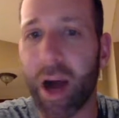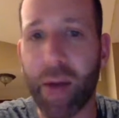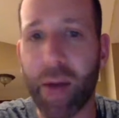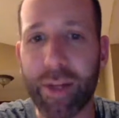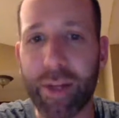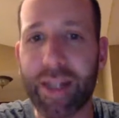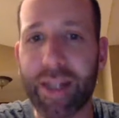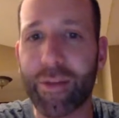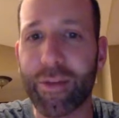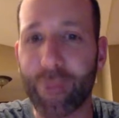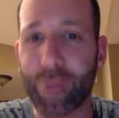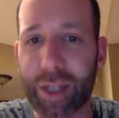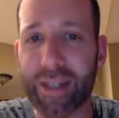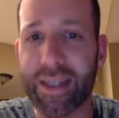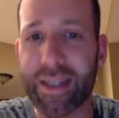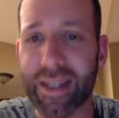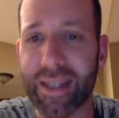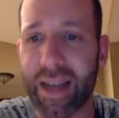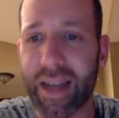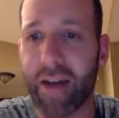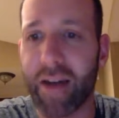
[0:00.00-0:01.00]
We need a reason to
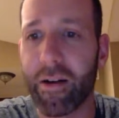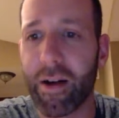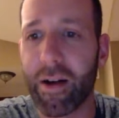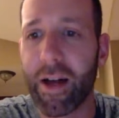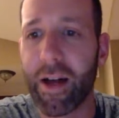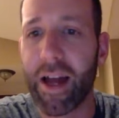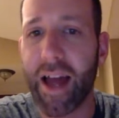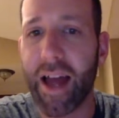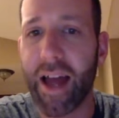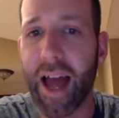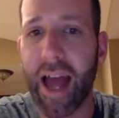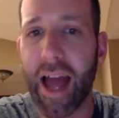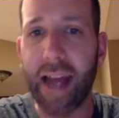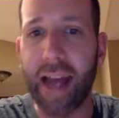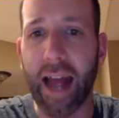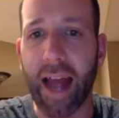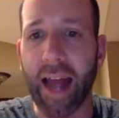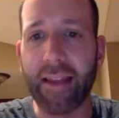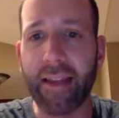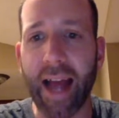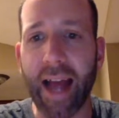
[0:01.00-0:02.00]
sell. Yeah. And
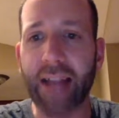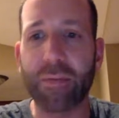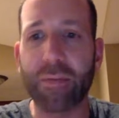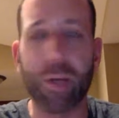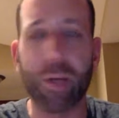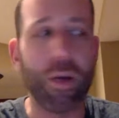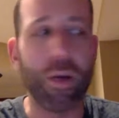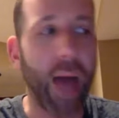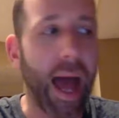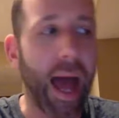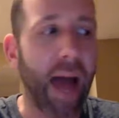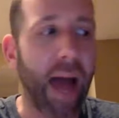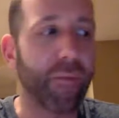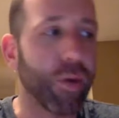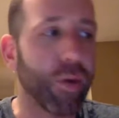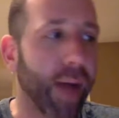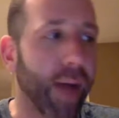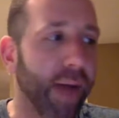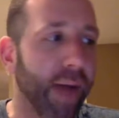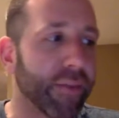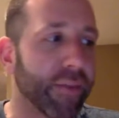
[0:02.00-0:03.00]
that's what you have. You
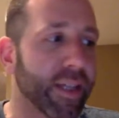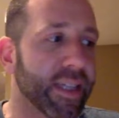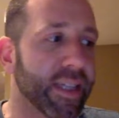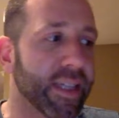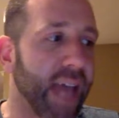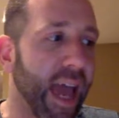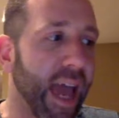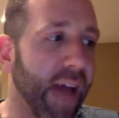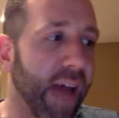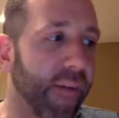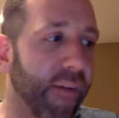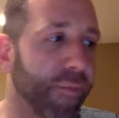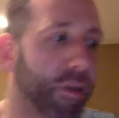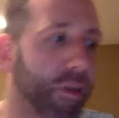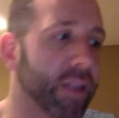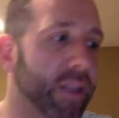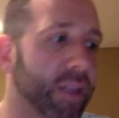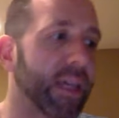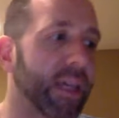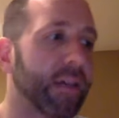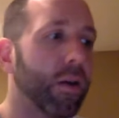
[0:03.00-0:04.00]
have this every
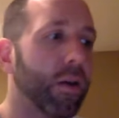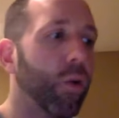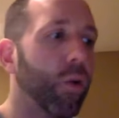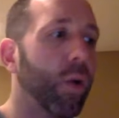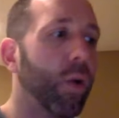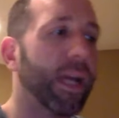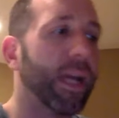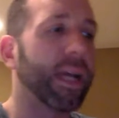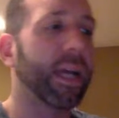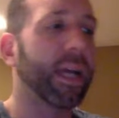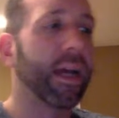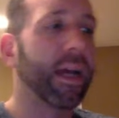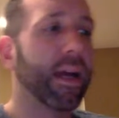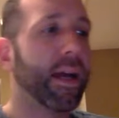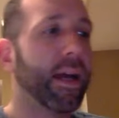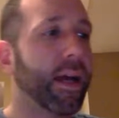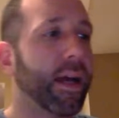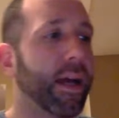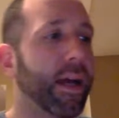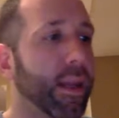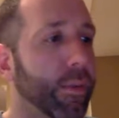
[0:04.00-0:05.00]
single week.
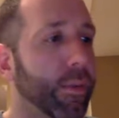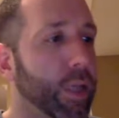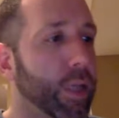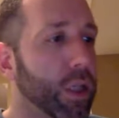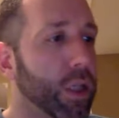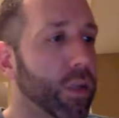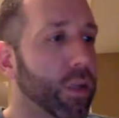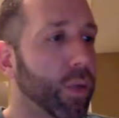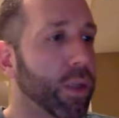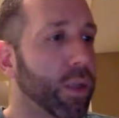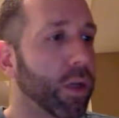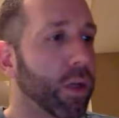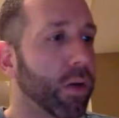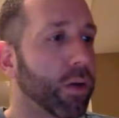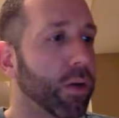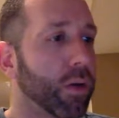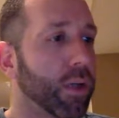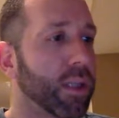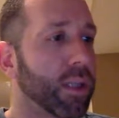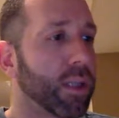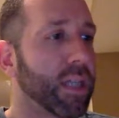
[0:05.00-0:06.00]
Let me just return
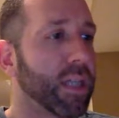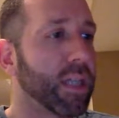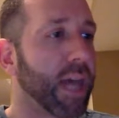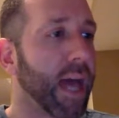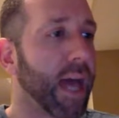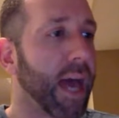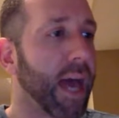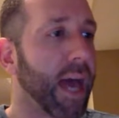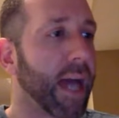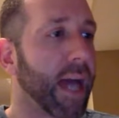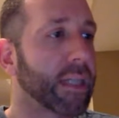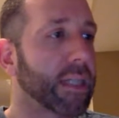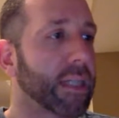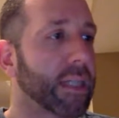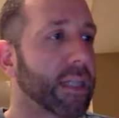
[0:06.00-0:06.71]
this text.